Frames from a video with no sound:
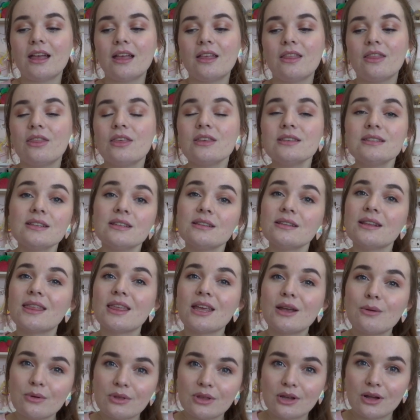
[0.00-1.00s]
This is the
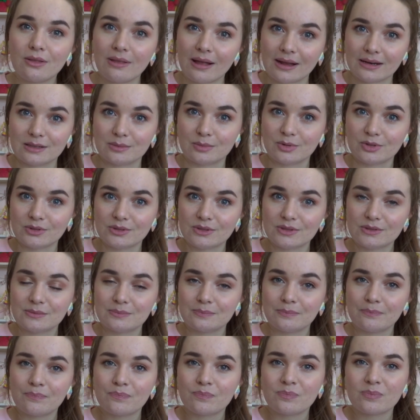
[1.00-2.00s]
thing with collectibles.
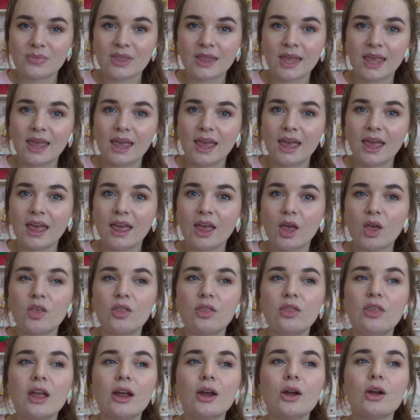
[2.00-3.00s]

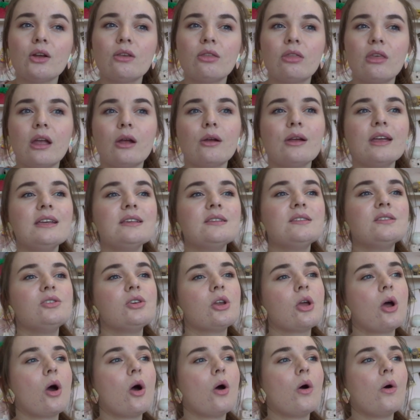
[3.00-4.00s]
There is
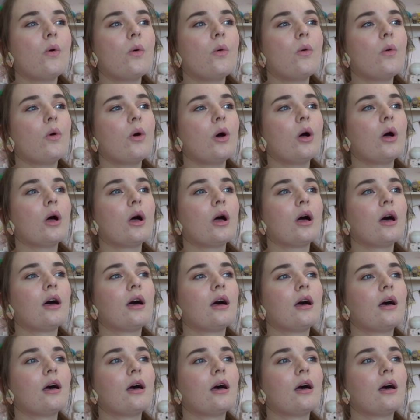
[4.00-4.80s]
no